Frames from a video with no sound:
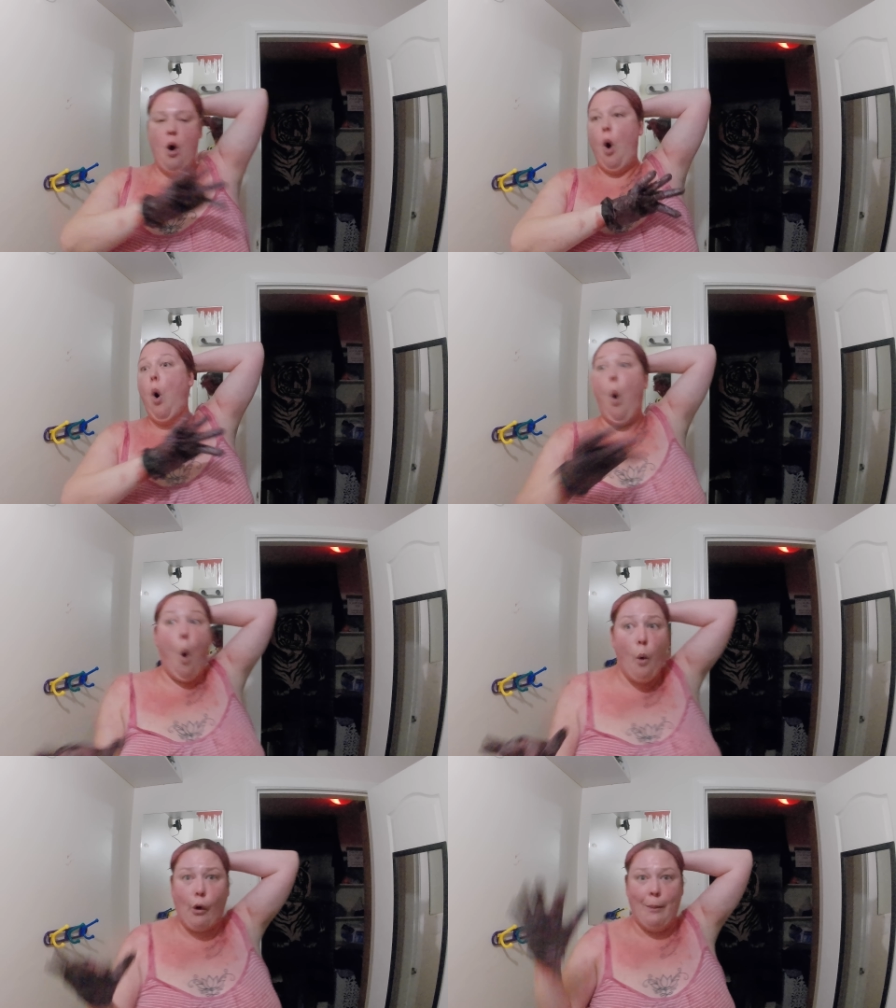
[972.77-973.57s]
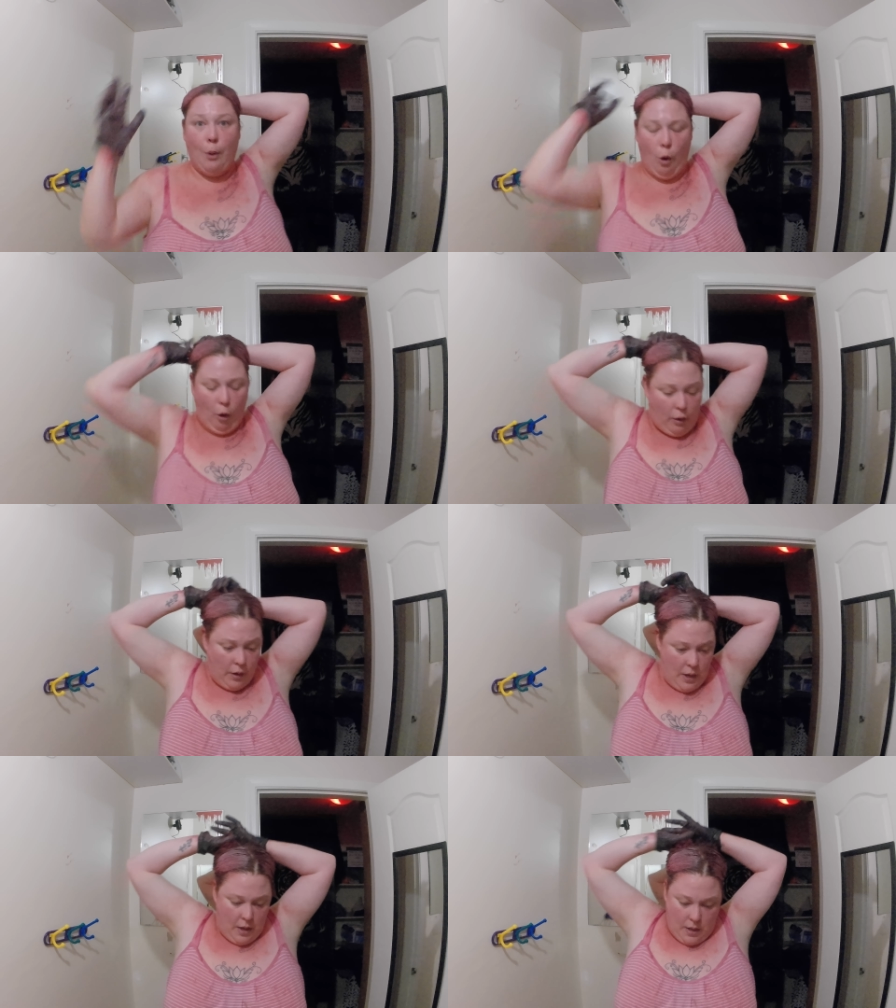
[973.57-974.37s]
Horrible.
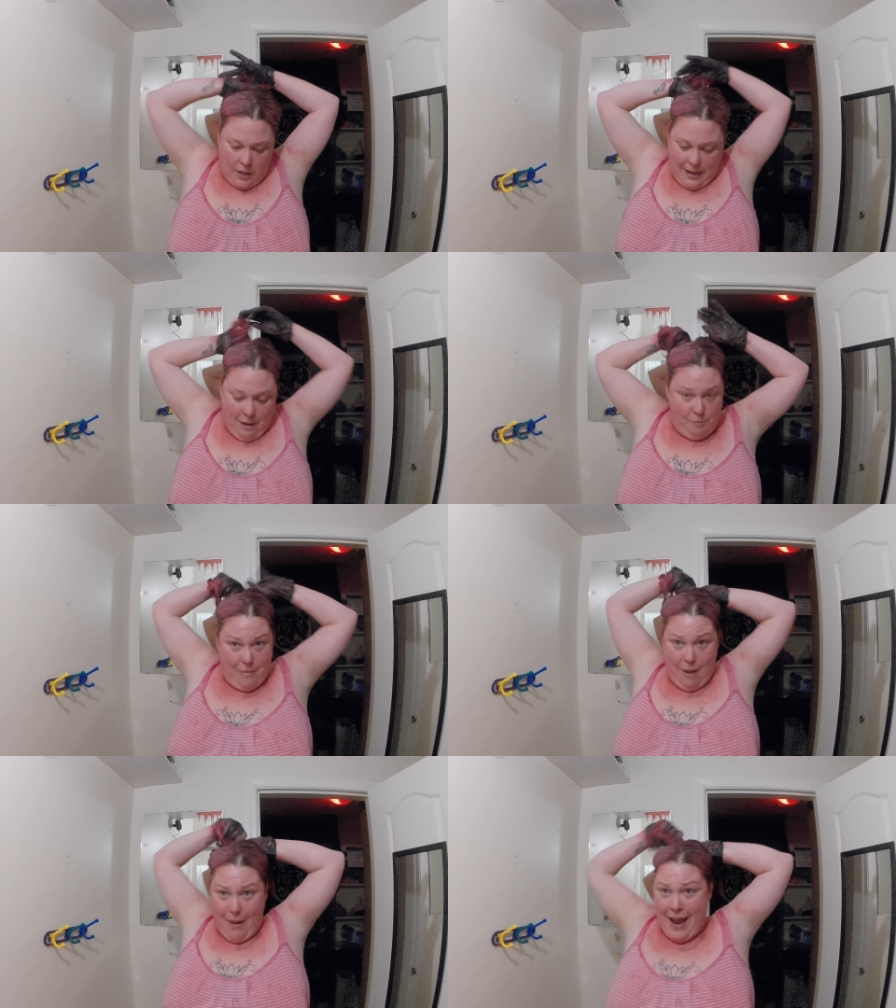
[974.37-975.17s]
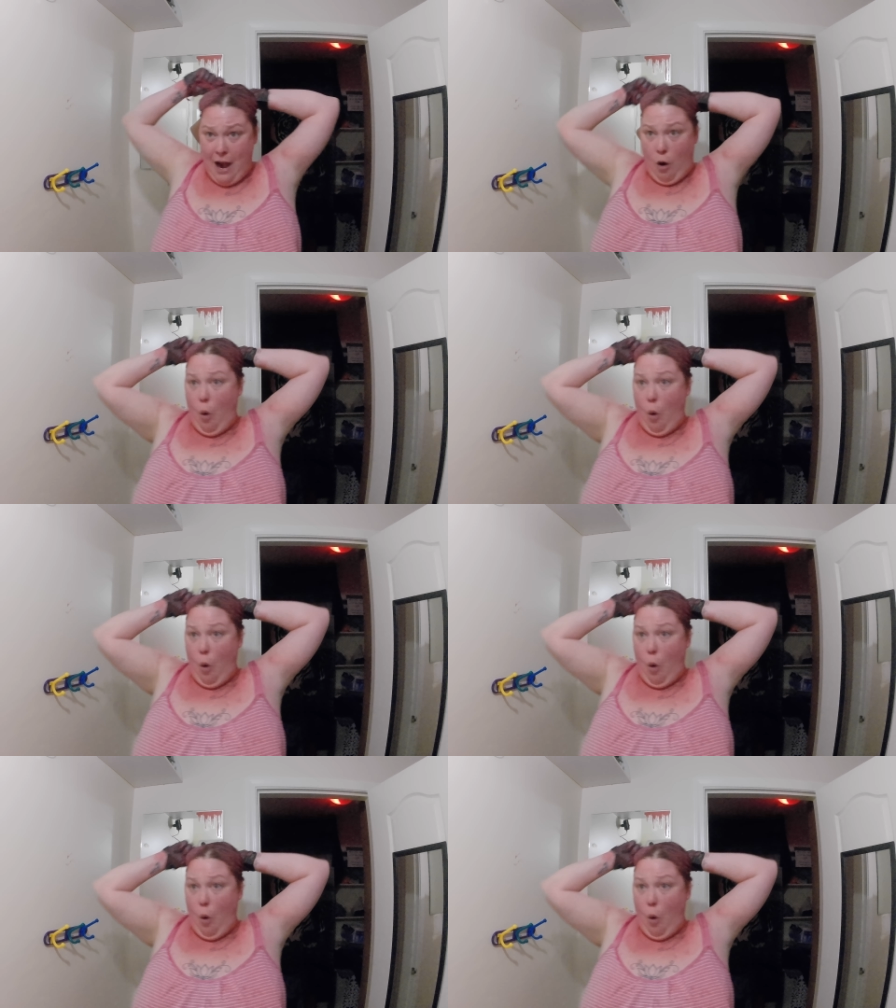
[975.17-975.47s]
It made my hair